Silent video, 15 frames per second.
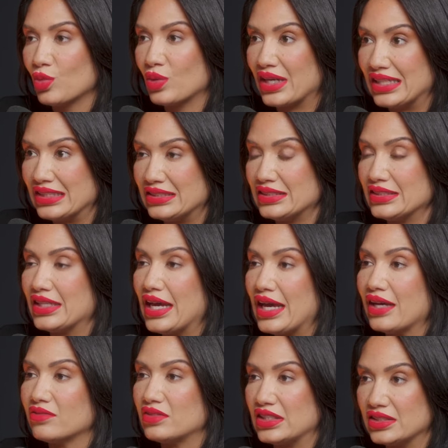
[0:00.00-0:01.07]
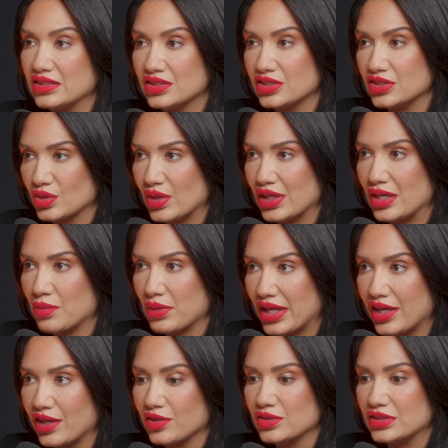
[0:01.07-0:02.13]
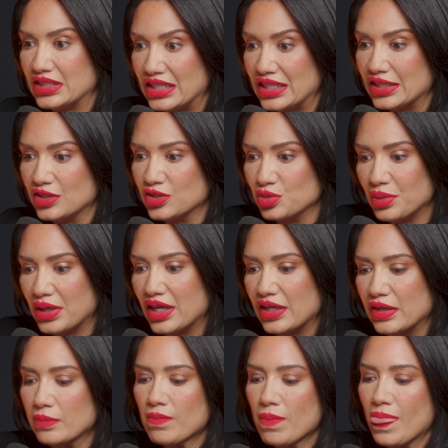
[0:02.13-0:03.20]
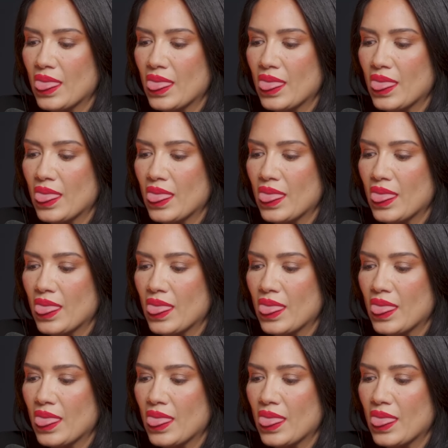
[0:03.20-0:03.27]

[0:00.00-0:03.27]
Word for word: when I did have the Instagram account dating in Dubai